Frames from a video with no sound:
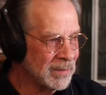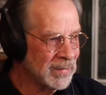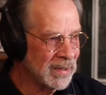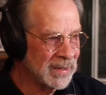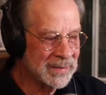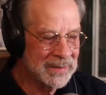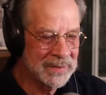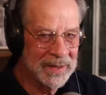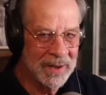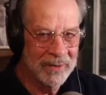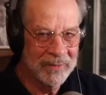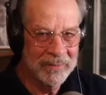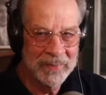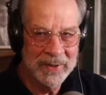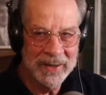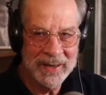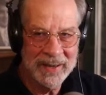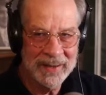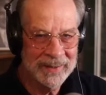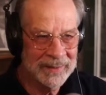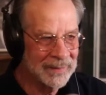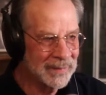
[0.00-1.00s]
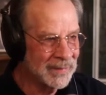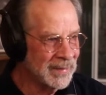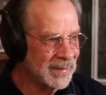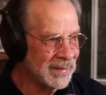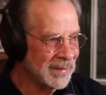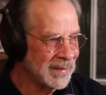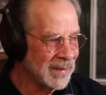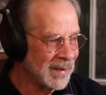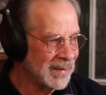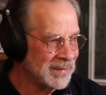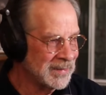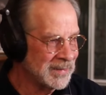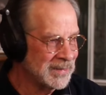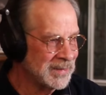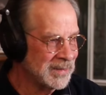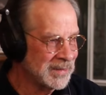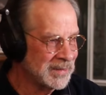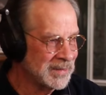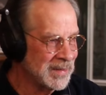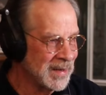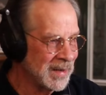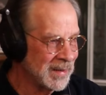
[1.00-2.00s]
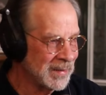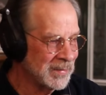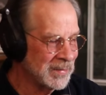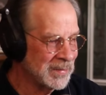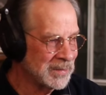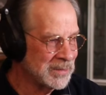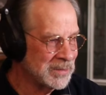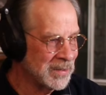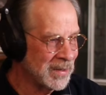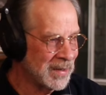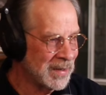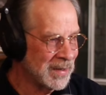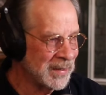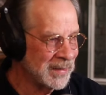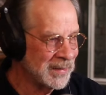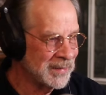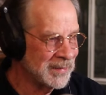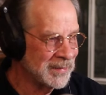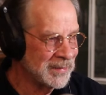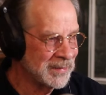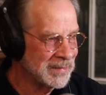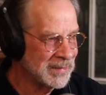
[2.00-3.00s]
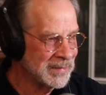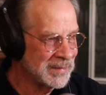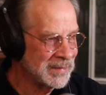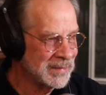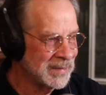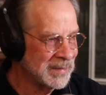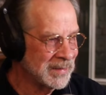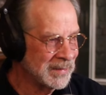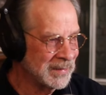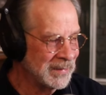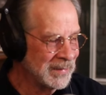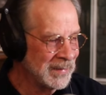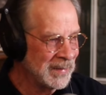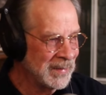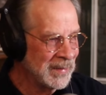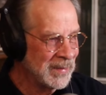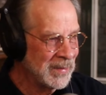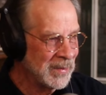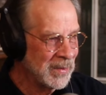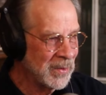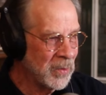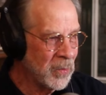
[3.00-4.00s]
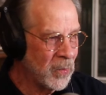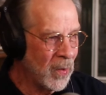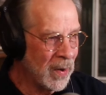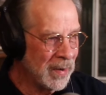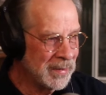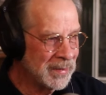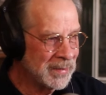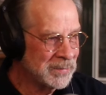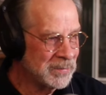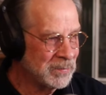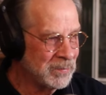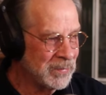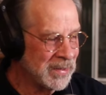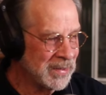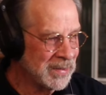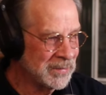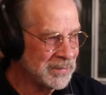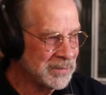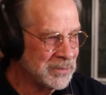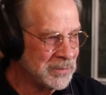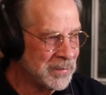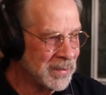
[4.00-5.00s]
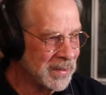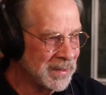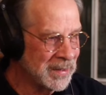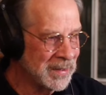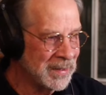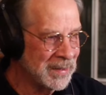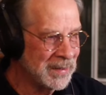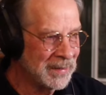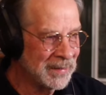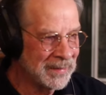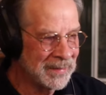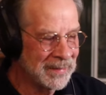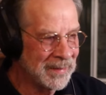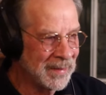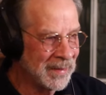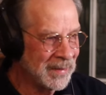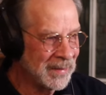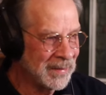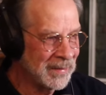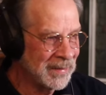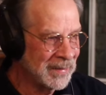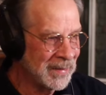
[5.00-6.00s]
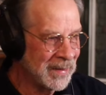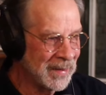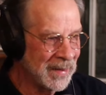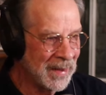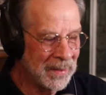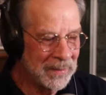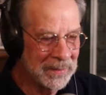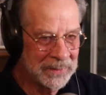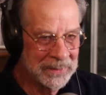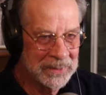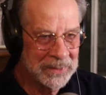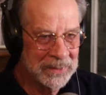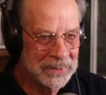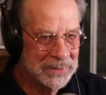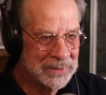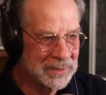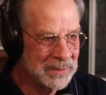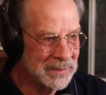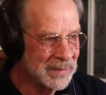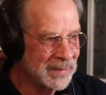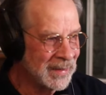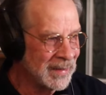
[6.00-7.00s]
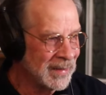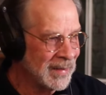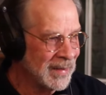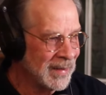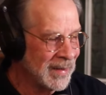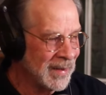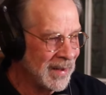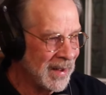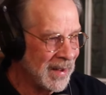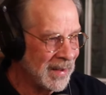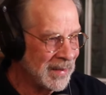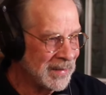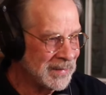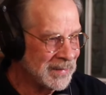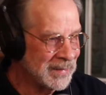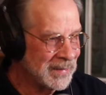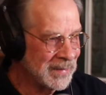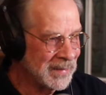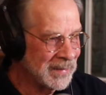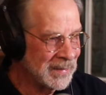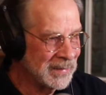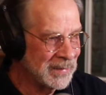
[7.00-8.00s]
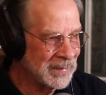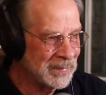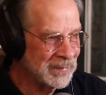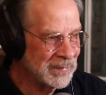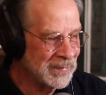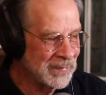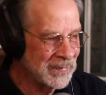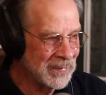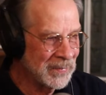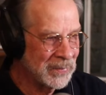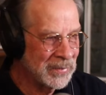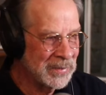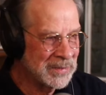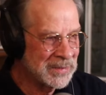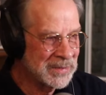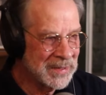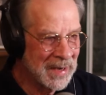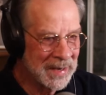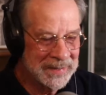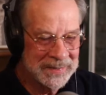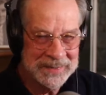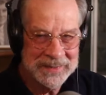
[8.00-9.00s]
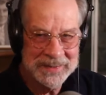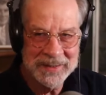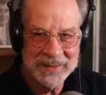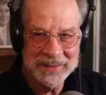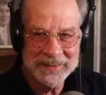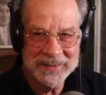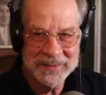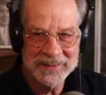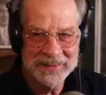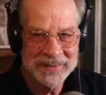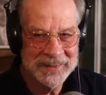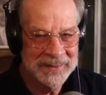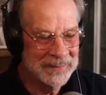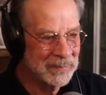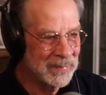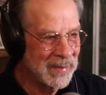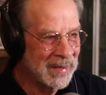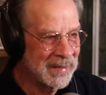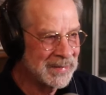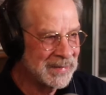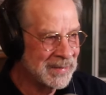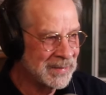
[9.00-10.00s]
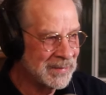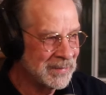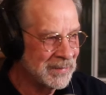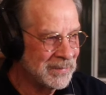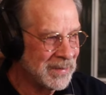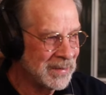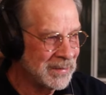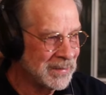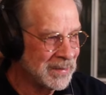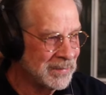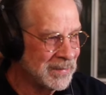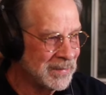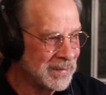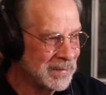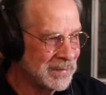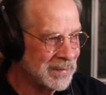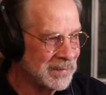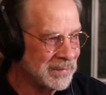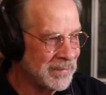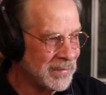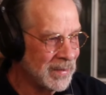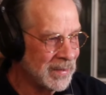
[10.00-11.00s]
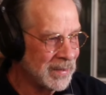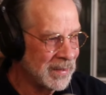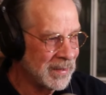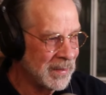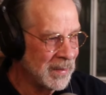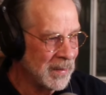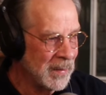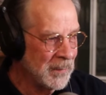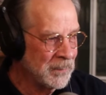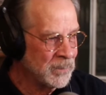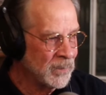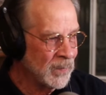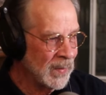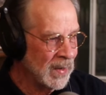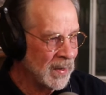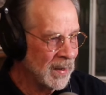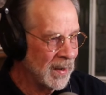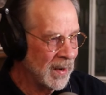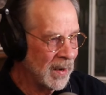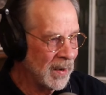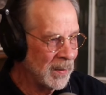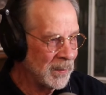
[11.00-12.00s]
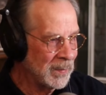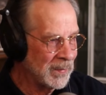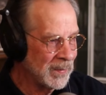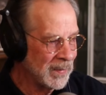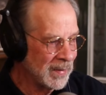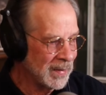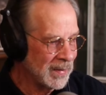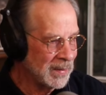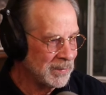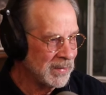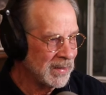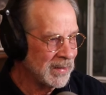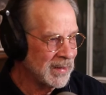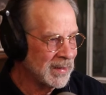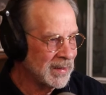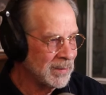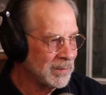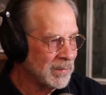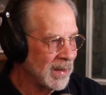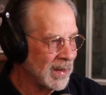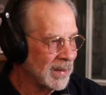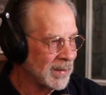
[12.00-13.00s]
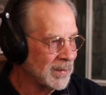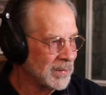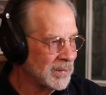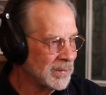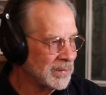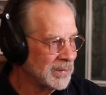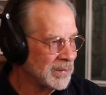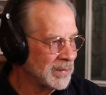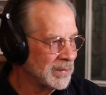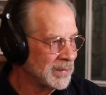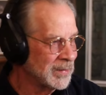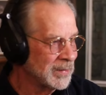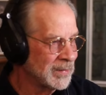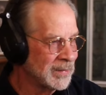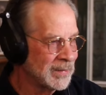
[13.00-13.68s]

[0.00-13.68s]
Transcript: myself, but I think I'm just not going to try it. This is quite a bit of tricky elocution and precise diction that makes it very, very funny. Let me get it back on the.